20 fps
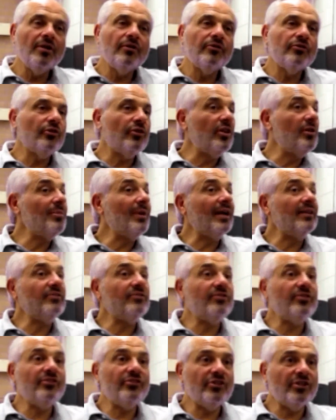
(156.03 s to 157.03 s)
So they might
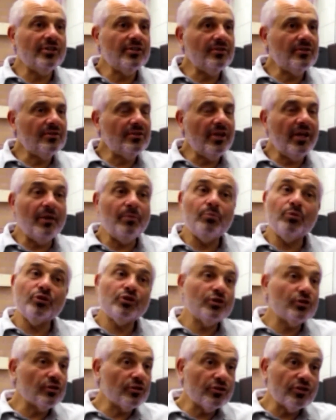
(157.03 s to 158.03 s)
visit a
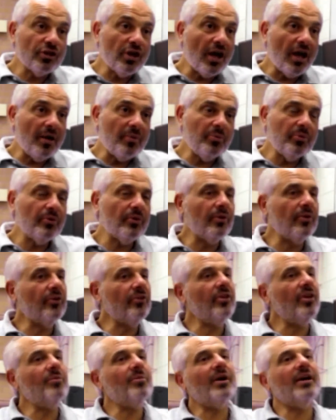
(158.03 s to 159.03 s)
butcher shop, or
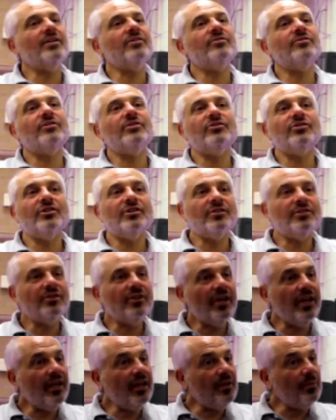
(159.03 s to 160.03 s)
they might visit
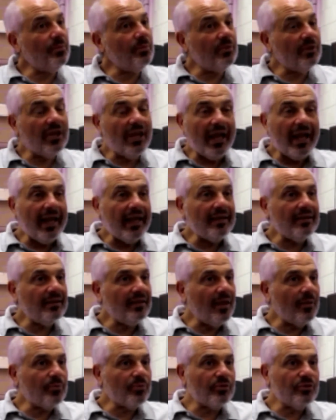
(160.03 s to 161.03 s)
a plant
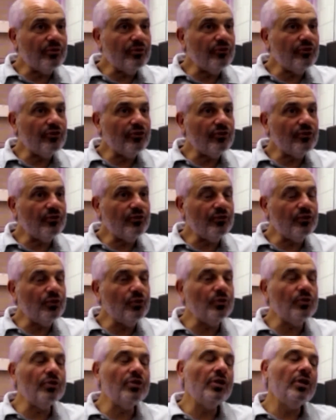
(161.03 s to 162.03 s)
that produces
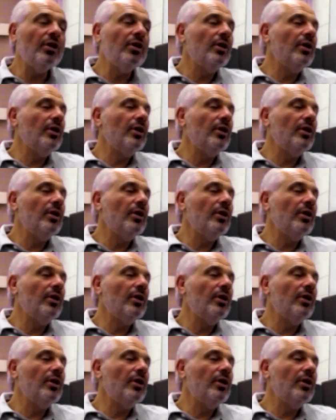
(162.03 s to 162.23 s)
food